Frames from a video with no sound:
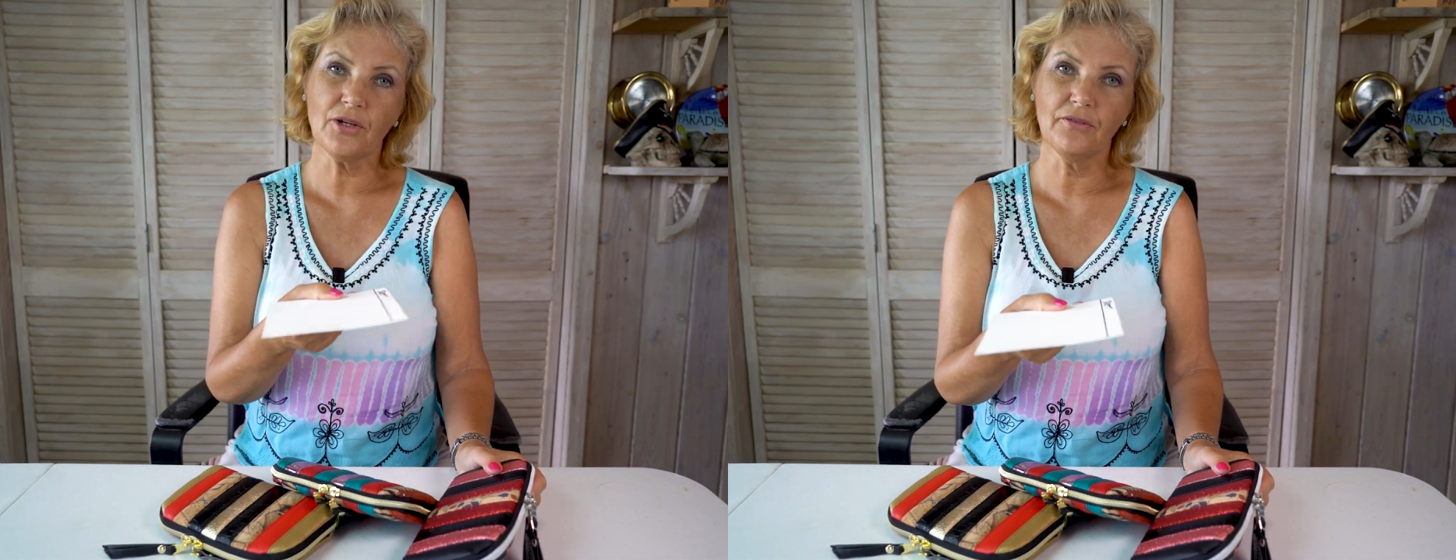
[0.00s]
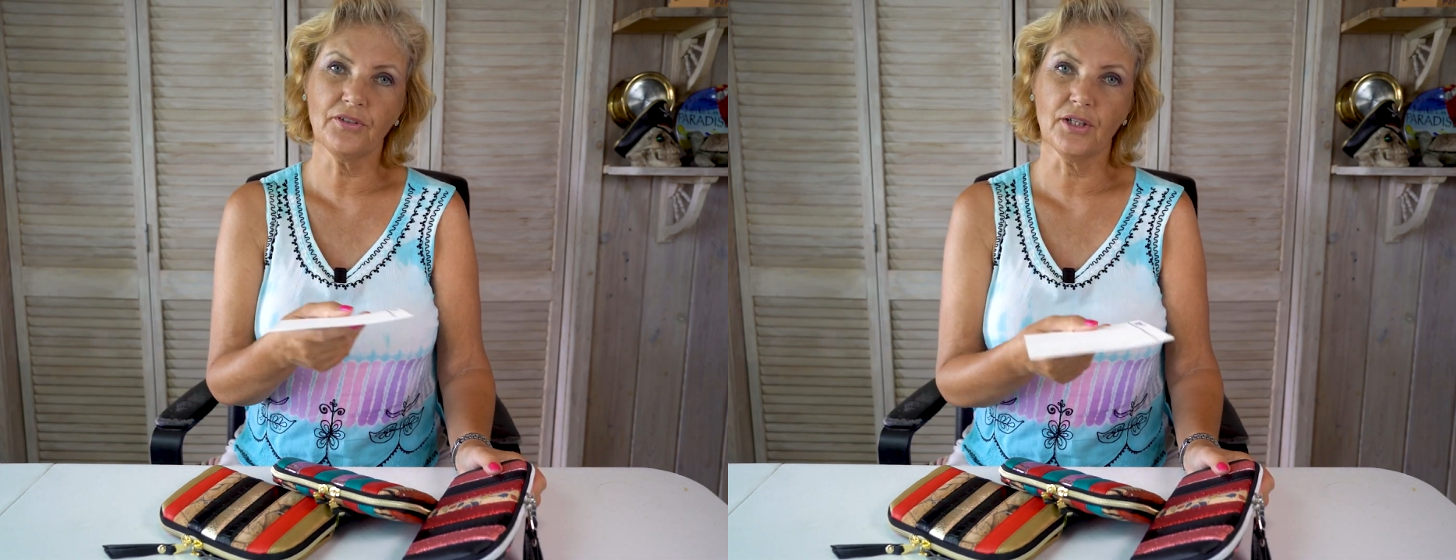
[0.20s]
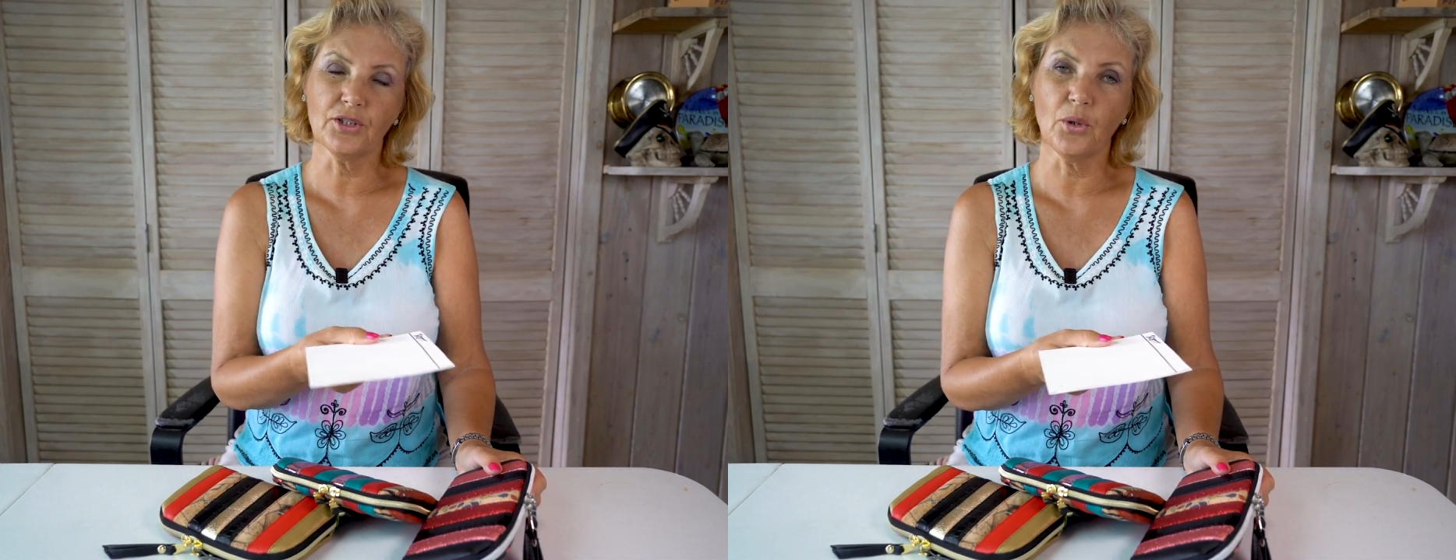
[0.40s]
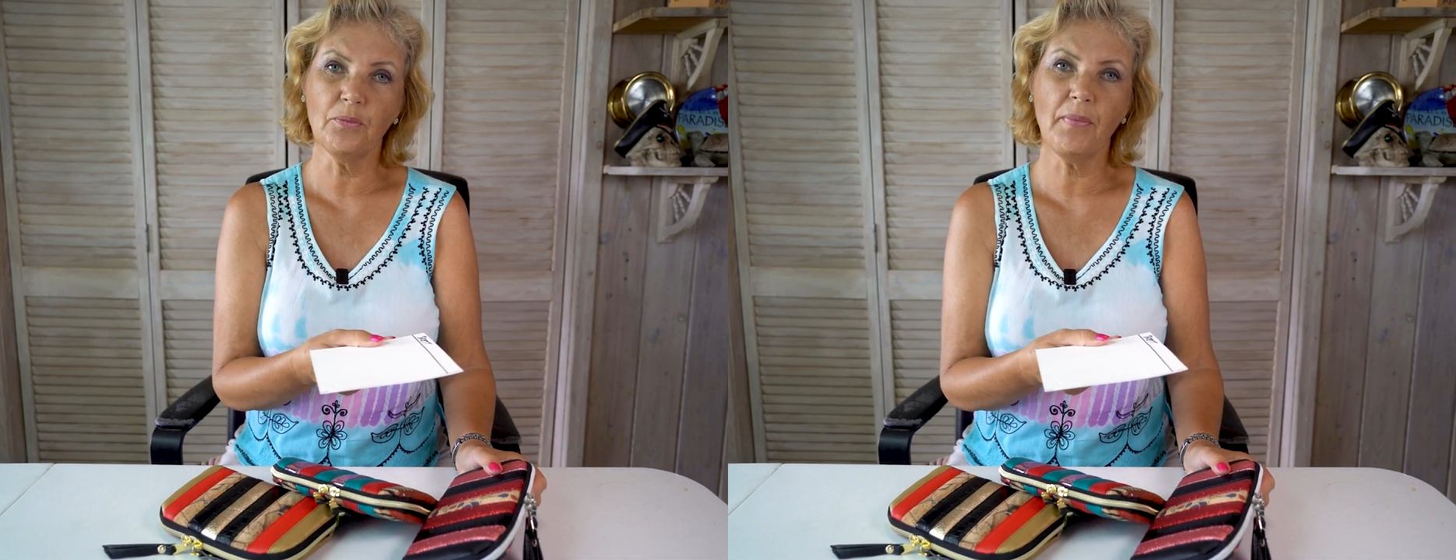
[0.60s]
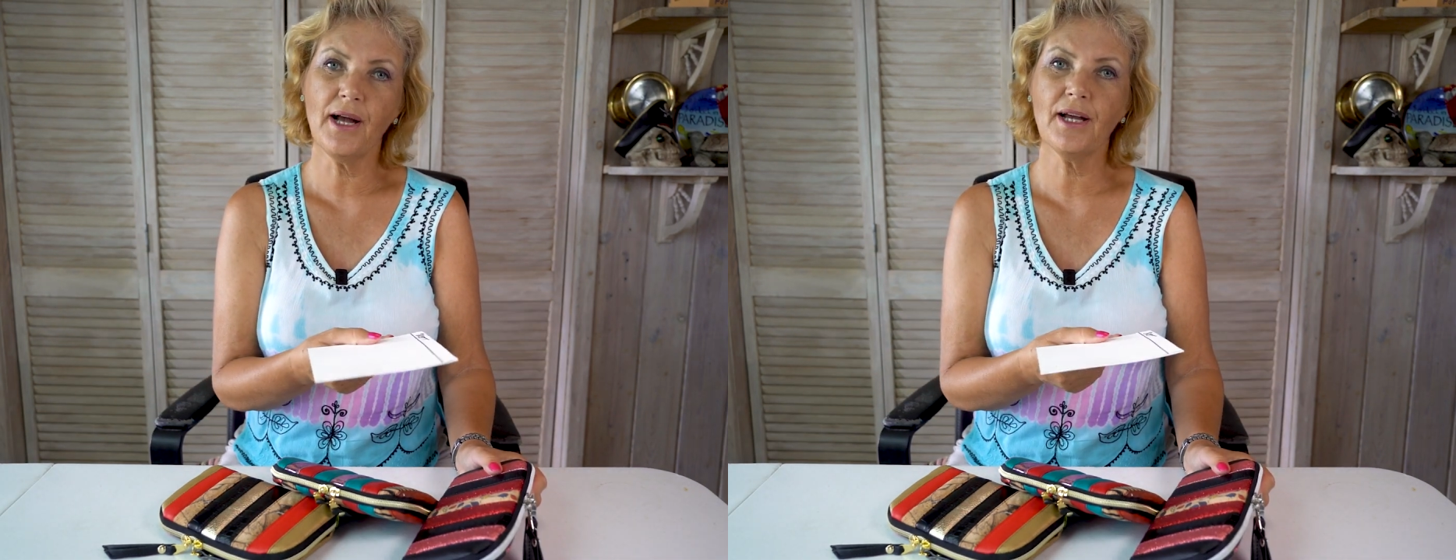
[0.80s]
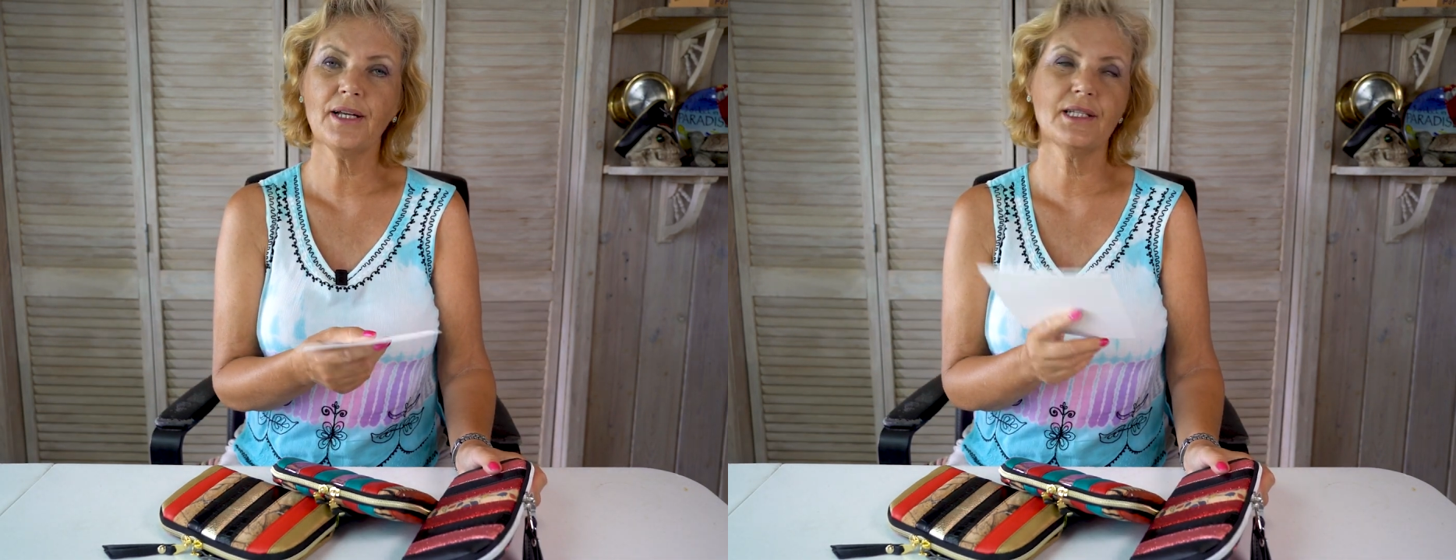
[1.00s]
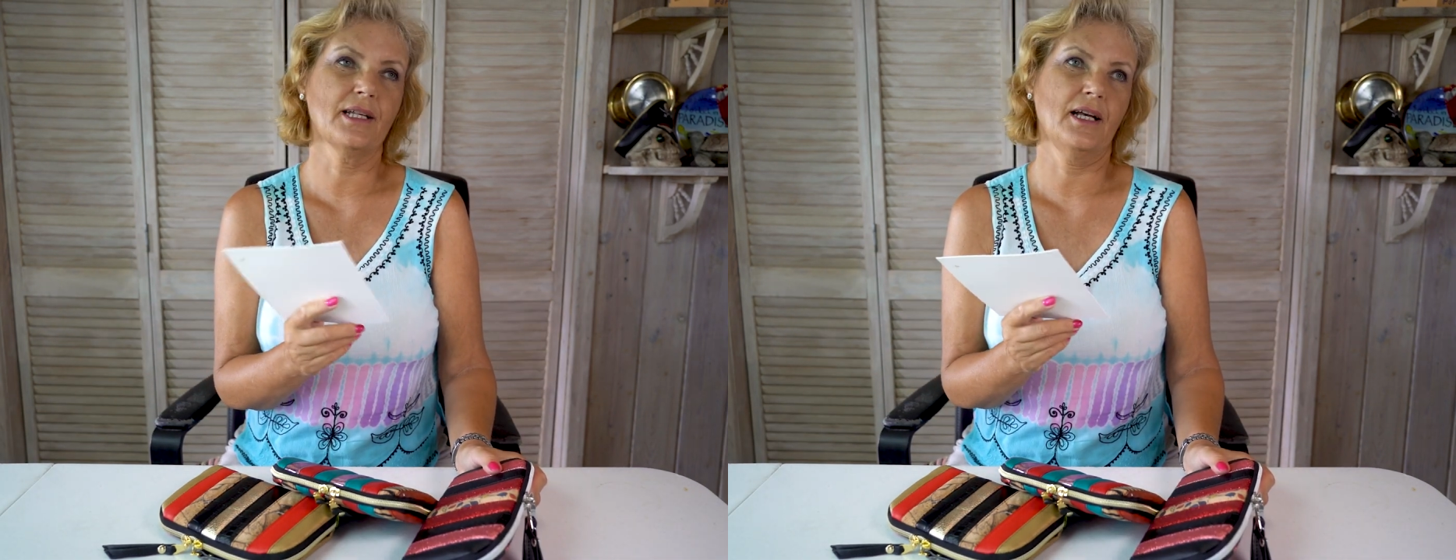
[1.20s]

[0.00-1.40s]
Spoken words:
of tote bags